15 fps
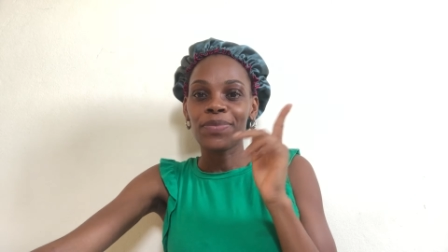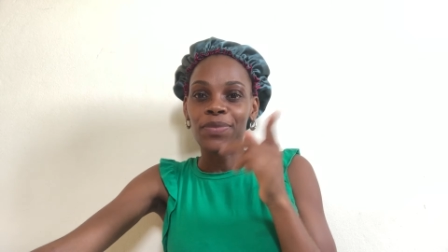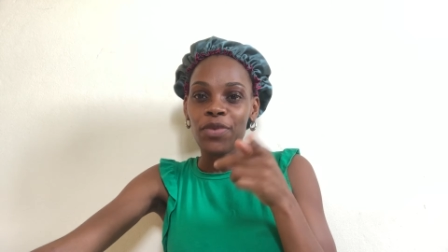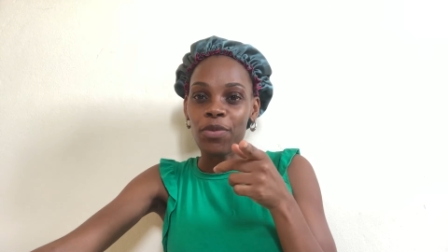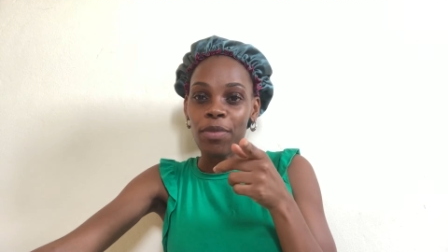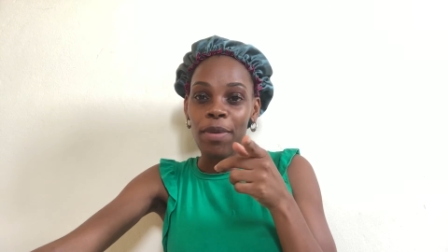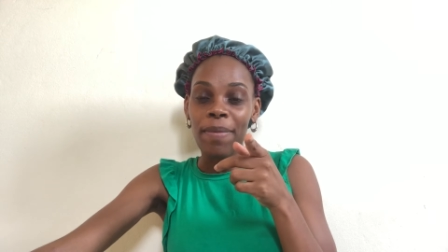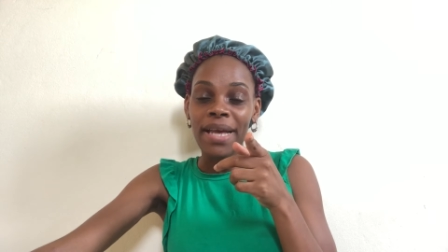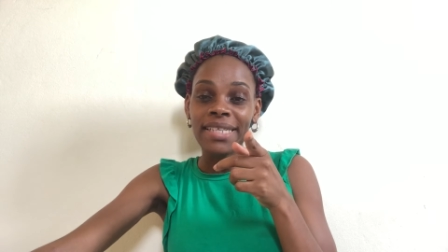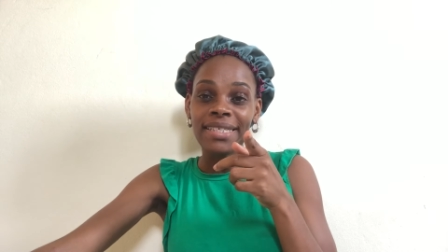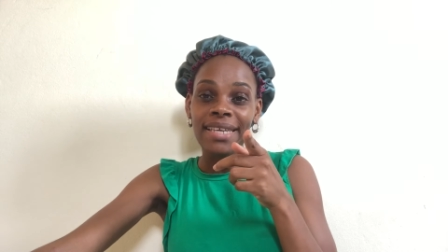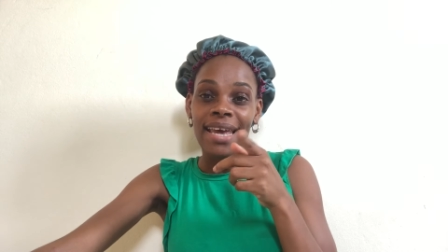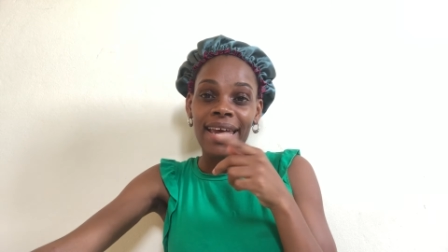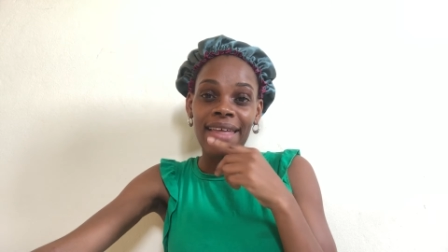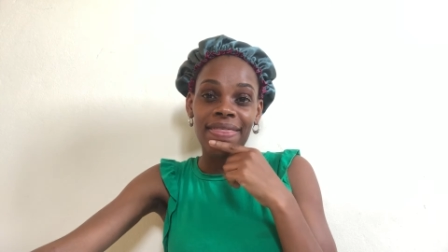Remember I
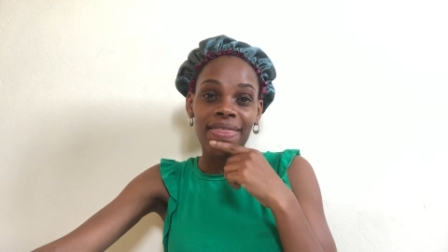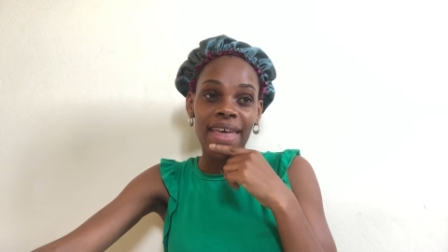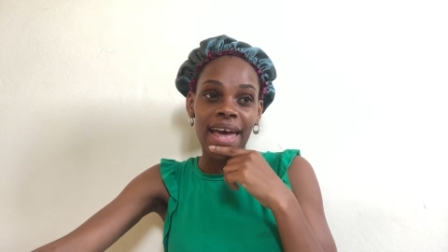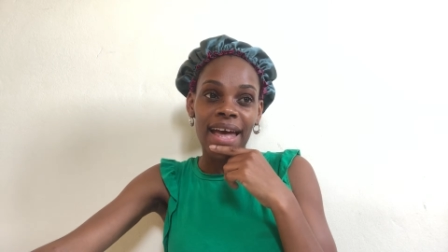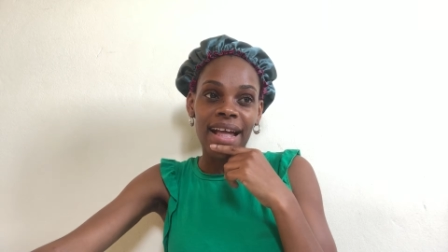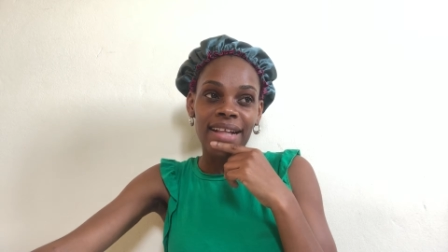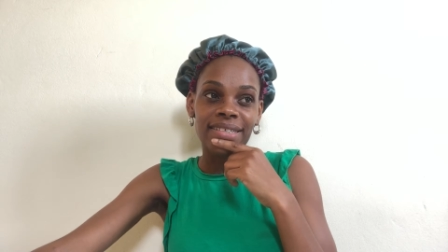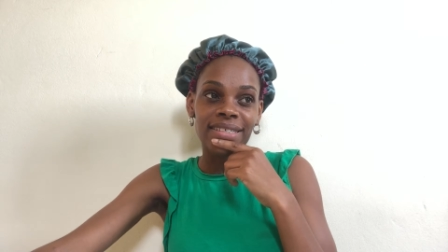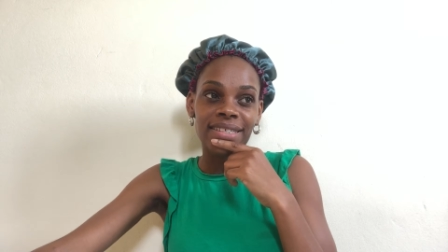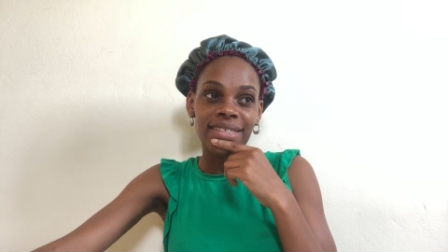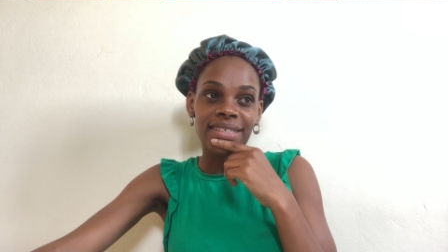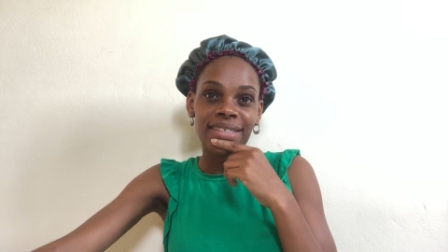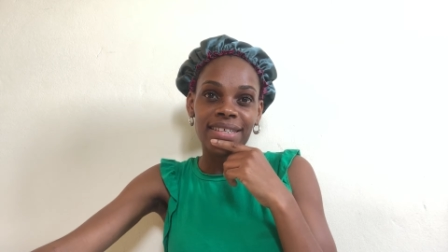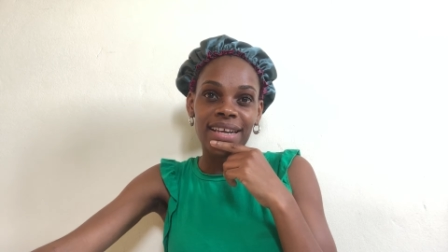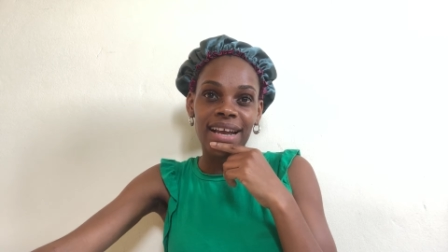said that
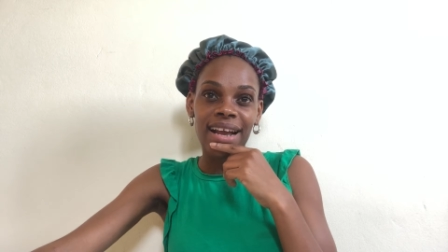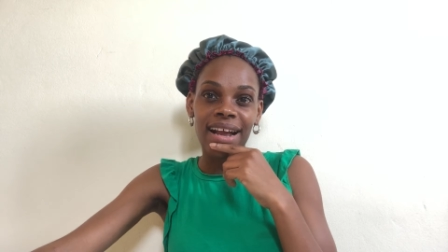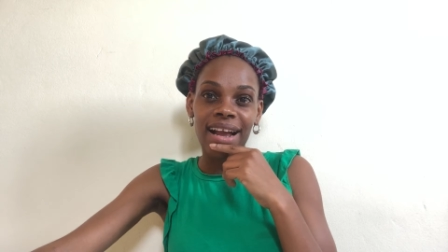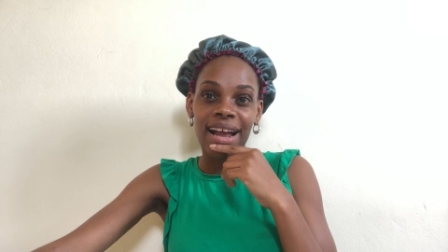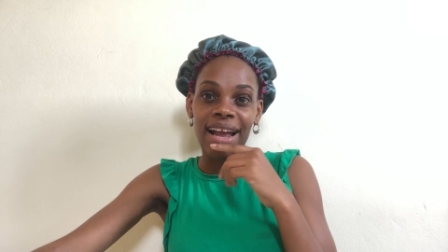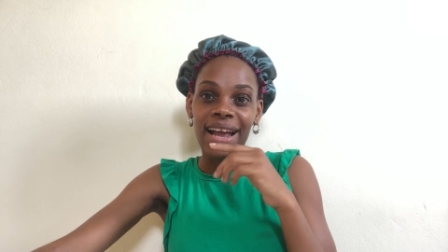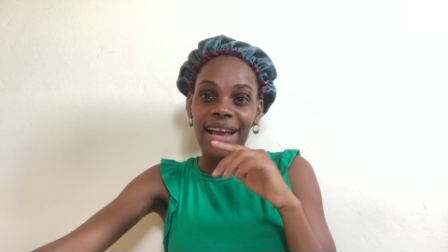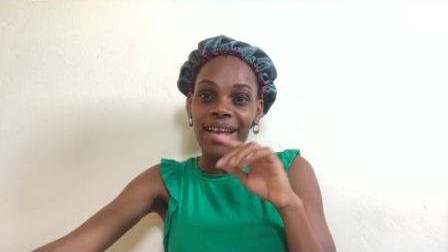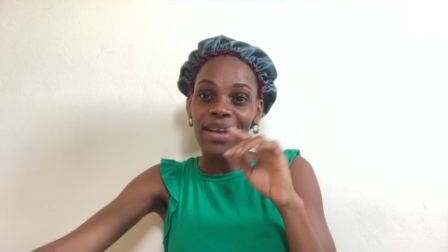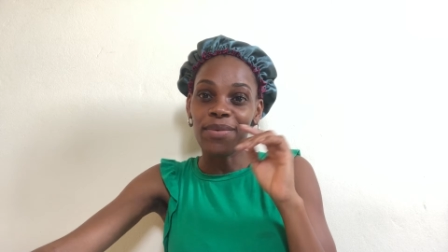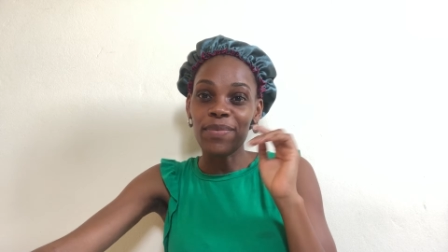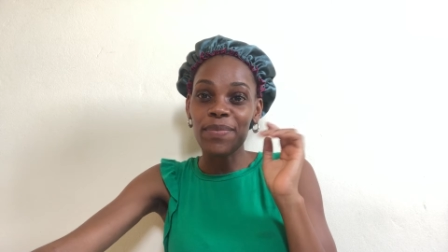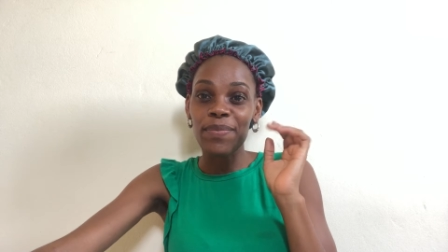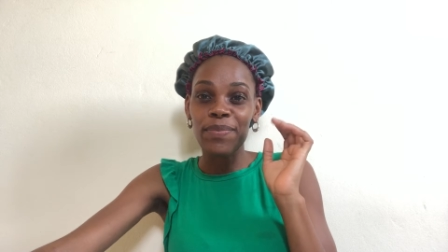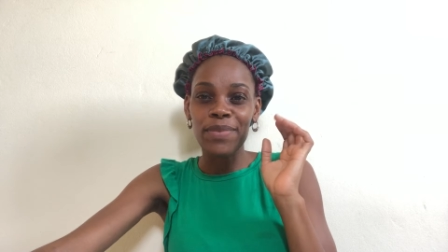I
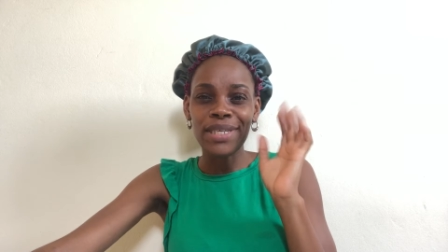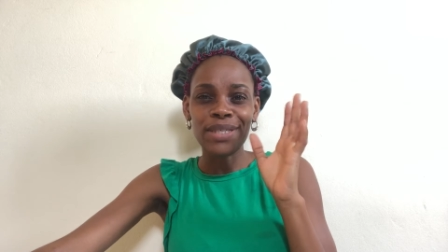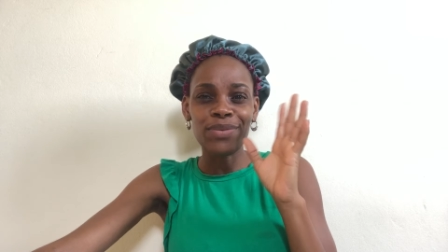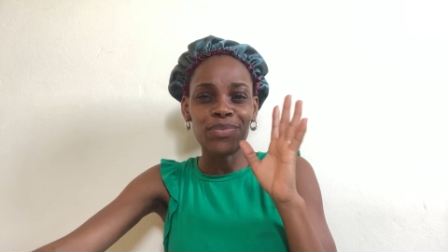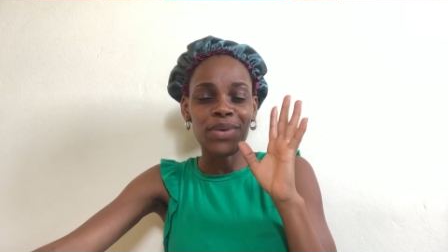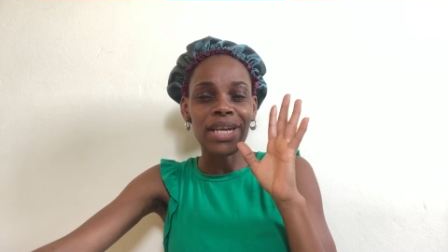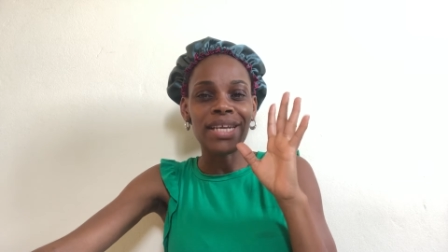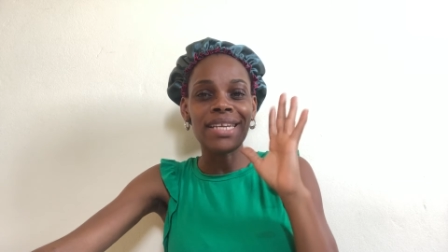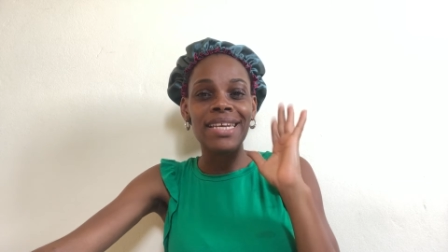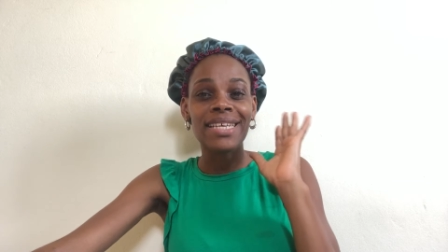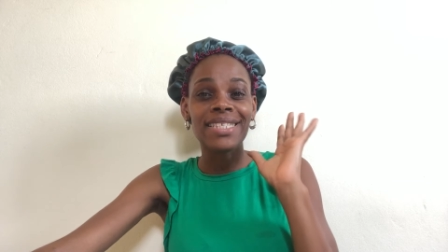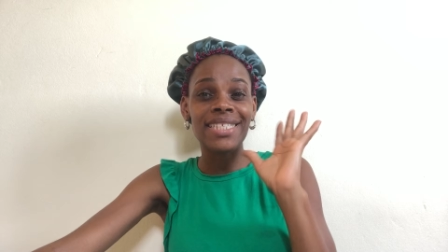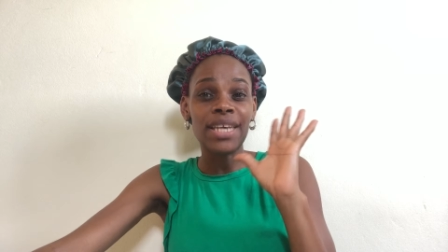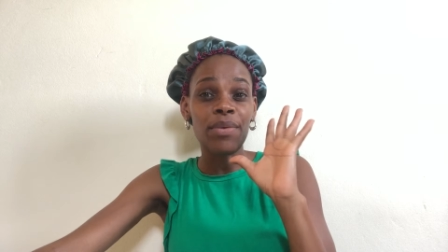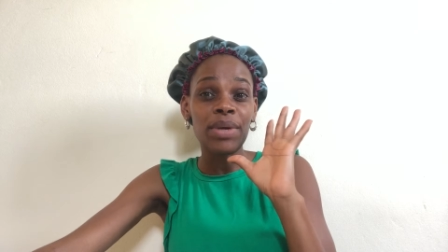wasn't really
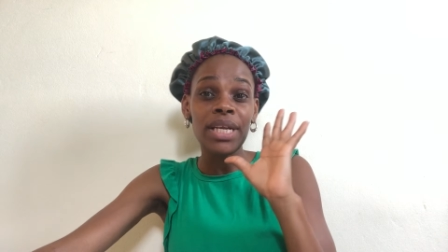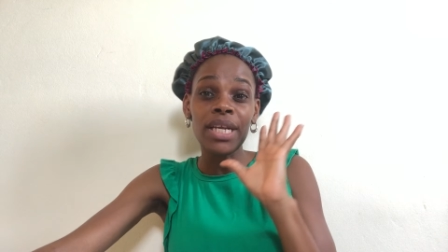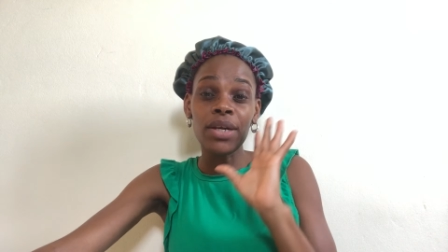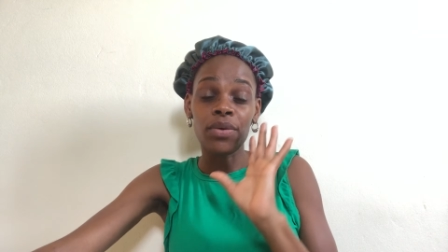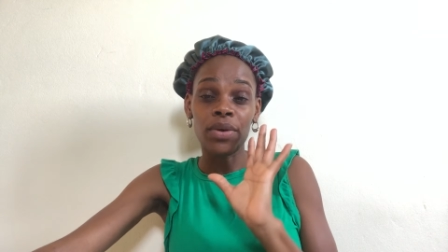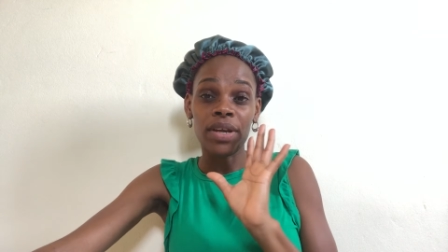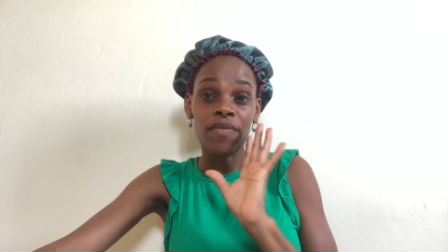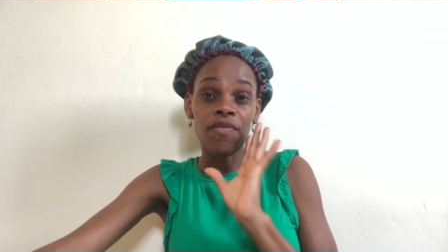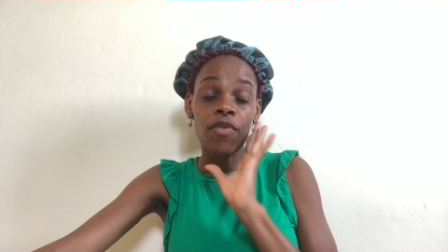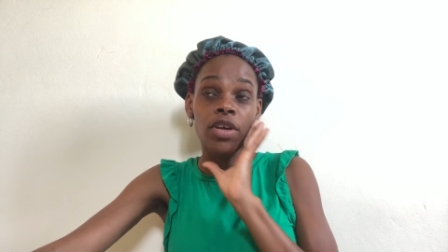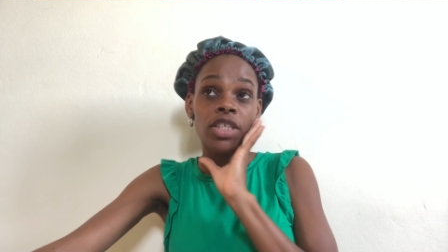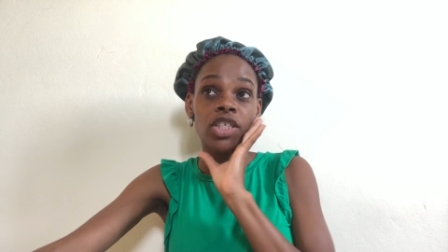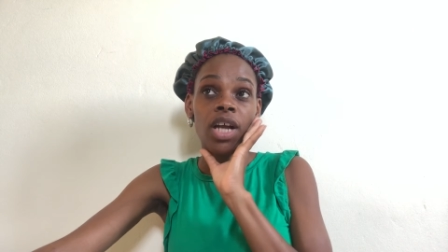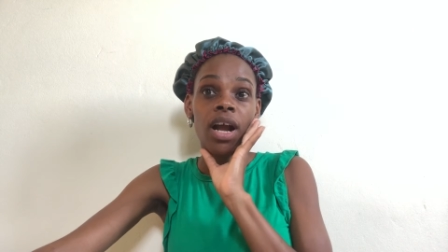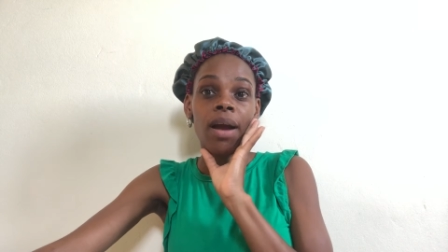necessarily looking for a
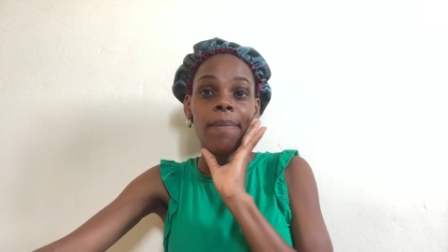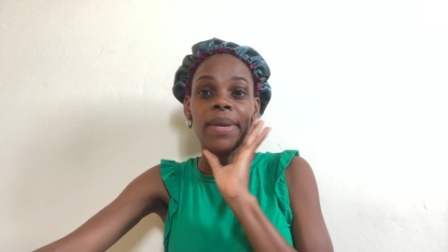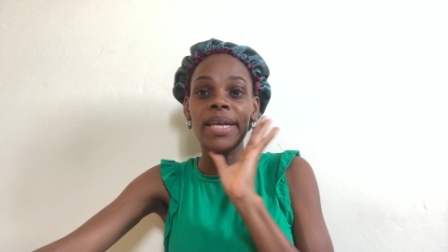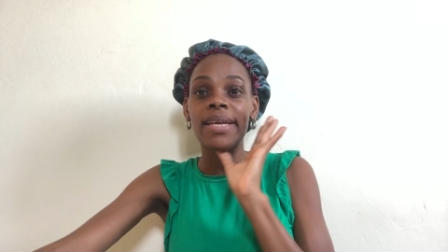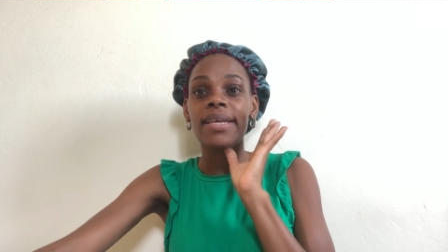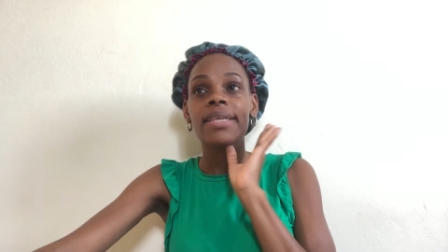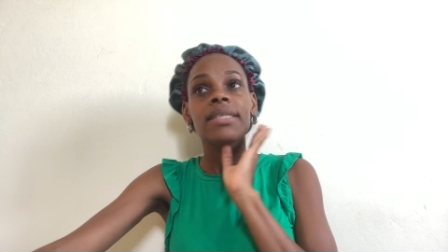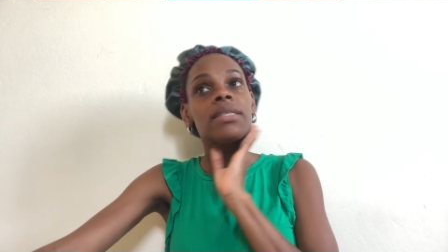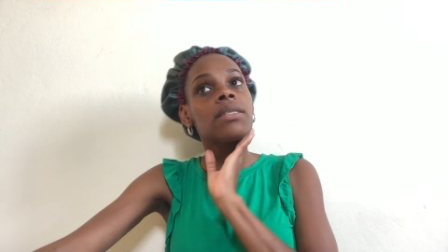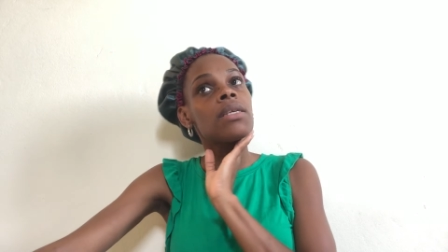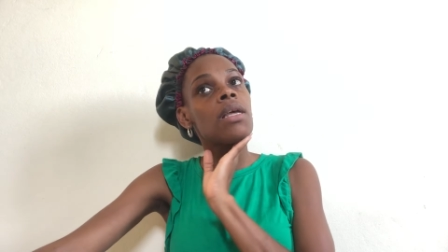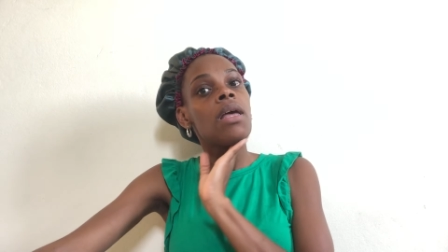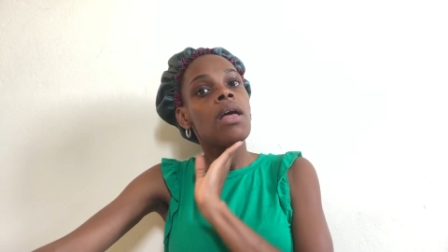job because